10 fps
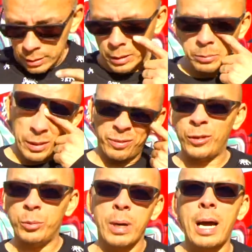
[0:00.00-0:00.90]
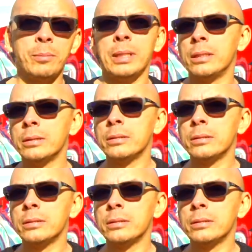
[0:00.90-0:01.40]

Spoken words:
Something flew by me.